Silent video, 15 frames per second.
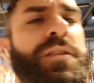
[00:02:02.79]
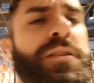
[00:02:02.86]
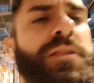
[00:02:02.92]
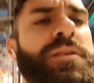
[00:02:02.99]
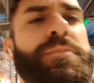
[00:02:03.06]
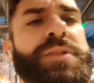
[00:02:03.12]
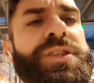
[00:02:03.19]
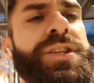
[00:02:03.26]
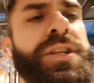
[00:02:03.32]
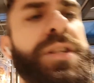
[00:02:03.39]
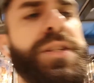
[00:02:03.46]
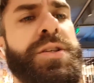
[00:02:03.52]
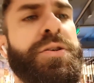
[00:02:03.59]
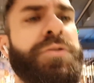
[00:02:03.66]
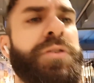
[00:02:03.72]
The machine
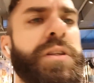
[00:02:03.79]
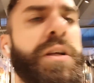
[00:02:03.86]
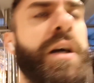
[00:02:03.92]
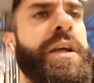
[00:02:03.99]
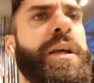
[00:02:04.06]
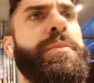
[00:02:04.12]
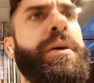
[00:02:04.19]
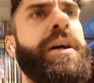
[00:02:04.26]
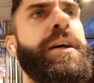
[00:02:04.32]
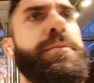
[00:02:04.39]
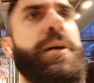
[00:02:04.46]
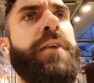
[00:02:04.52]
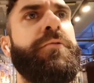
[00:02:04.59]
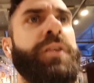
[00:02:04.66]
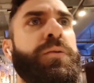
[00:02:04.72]
is currently occupied,
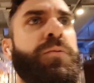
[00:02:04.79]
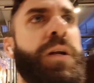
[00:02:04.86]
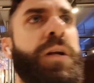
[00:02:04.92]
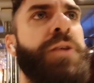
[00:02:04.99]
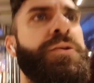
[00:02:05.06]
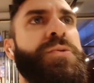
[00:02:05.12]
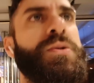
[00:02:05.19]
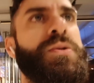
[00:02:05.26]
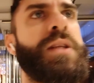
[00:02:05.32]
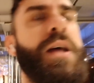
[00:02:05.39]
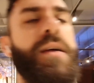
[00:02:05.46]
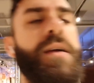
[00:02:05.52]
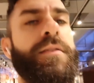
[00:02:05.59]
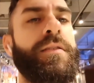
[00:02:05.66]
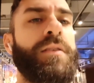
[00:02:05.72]
but I really want to use
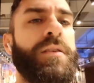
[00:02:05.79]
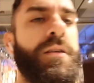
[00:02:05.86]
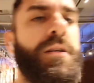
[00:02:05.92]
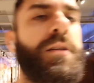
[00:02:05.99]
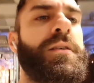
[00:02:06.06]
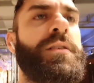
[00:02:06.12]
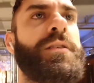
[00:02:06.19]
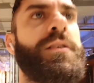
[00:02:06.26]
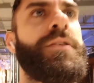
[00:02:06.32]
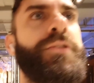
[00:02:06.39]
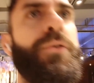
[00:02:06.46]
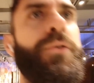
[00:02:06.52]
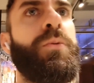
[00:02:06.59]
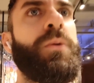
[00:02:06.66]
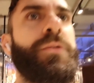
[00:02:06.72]
that.
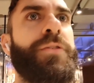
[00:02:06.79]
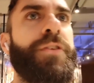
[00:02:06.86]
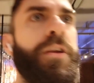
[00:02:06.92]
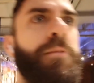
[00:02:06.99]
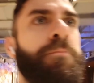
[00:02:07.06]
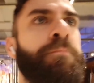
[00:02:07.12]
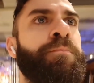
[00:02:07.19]
So we'll see.